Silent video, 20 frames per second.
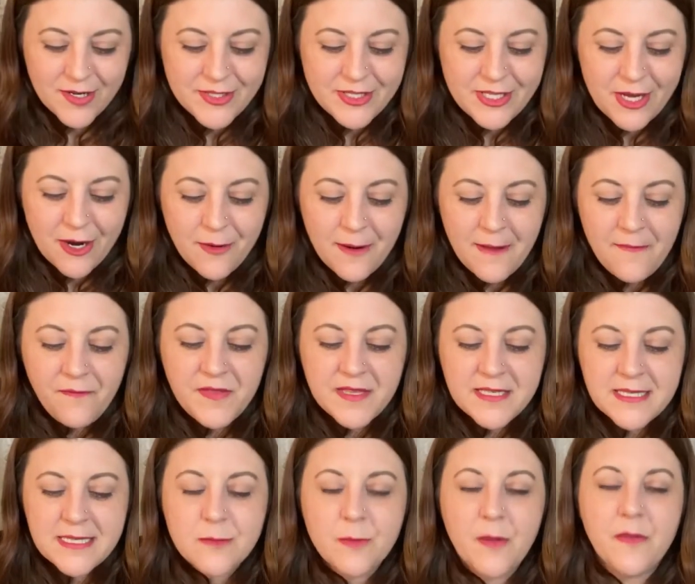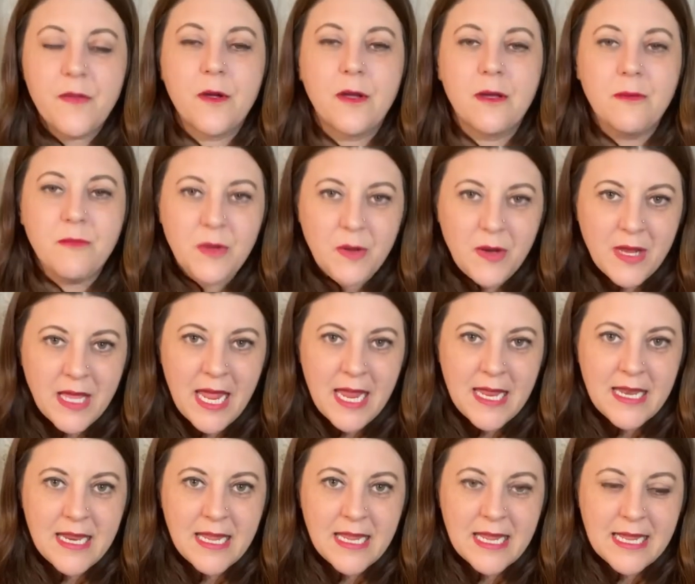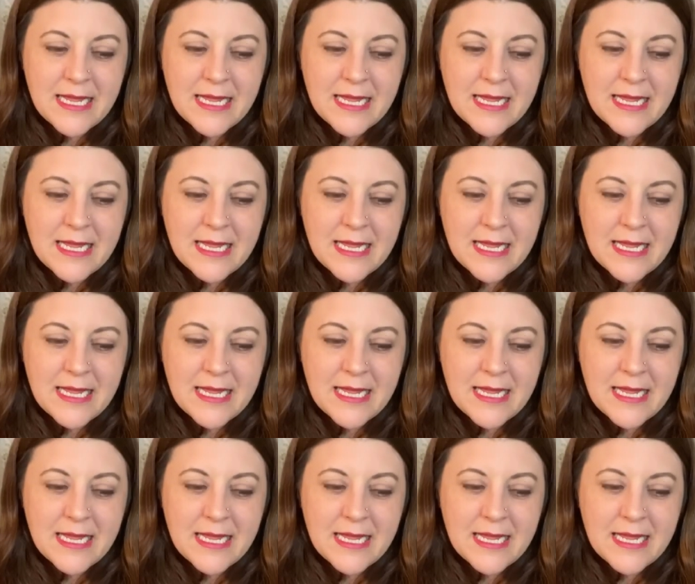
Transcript: So if this is what they're communicating,